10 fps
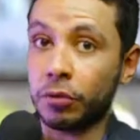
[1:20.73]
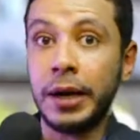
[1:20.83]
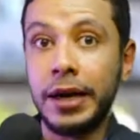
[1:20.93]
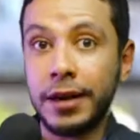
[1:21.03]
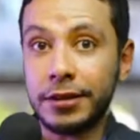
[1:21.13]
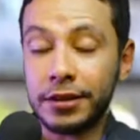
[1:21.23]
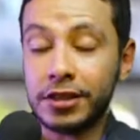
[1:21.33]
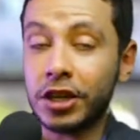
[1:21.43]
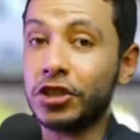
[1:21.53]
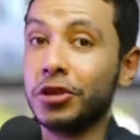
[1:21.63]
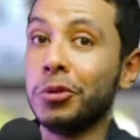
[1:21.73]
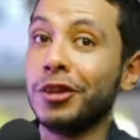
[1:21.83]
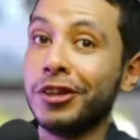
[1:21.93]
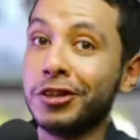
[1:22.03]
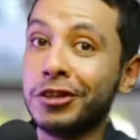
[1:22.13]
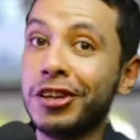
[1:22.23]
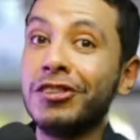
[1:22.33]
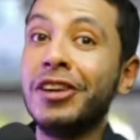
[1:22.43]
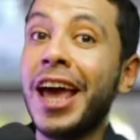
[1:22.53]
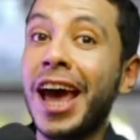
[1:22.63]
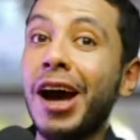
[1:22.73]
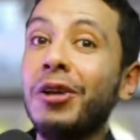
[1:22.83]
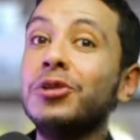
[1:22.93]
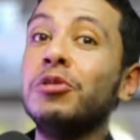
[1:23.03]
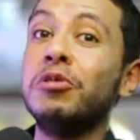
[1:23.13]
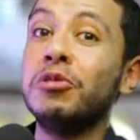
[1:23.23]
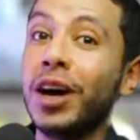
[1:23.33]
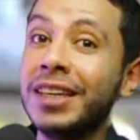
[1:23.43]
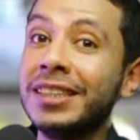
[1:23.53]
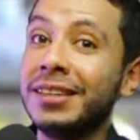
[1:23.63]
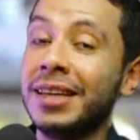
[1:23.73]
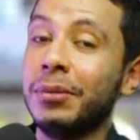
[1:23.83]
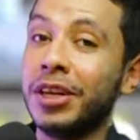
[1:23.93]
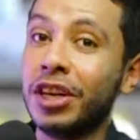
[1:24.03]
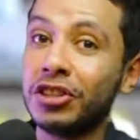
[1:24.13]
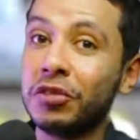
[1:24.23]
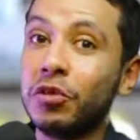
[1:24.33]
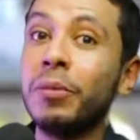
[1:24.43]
In this section, we will learn together how to find the application form